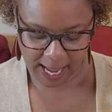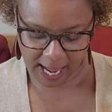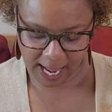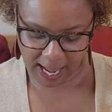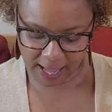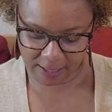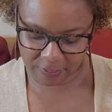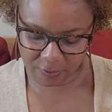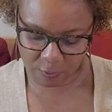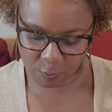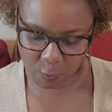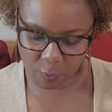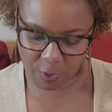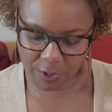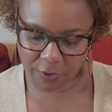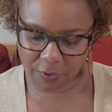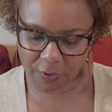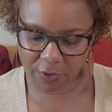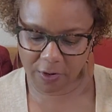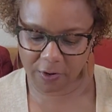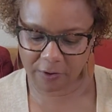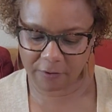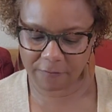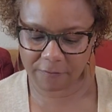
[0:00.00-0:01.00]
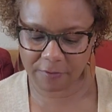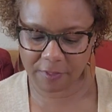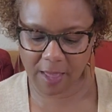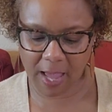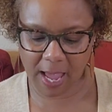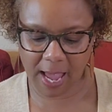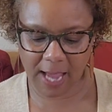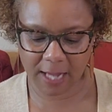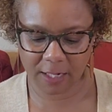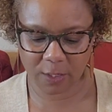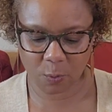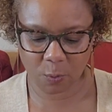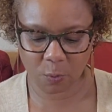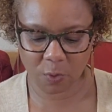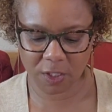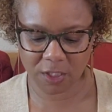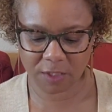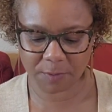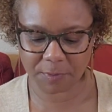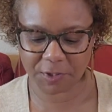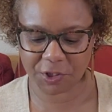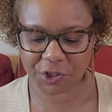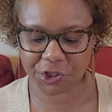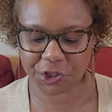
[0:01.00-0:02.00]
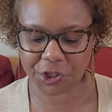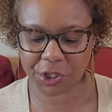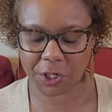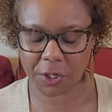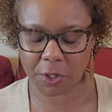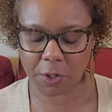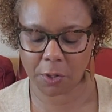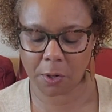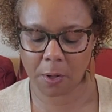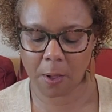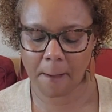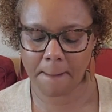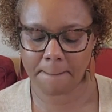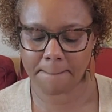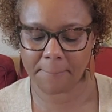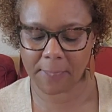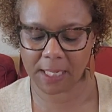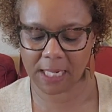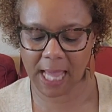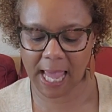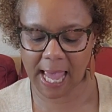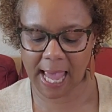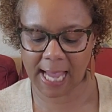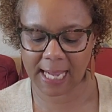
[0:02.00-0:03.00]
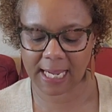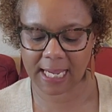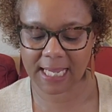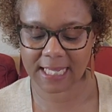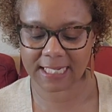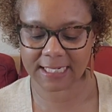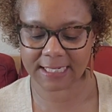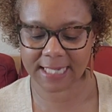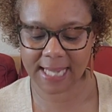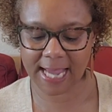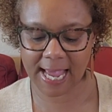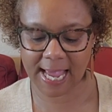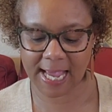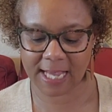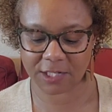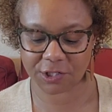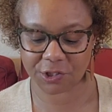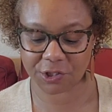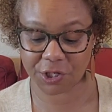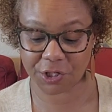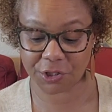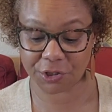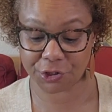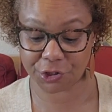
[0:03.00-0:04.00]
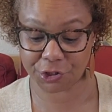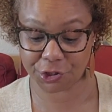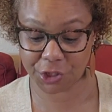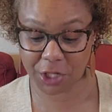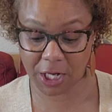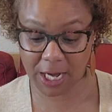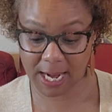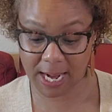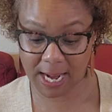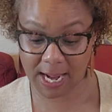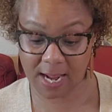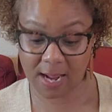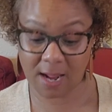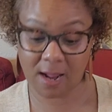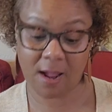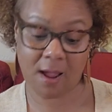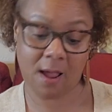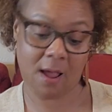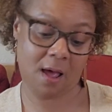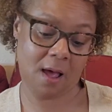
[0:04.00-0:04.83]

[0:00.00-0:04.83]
And the winner of that was Michelle Black-J.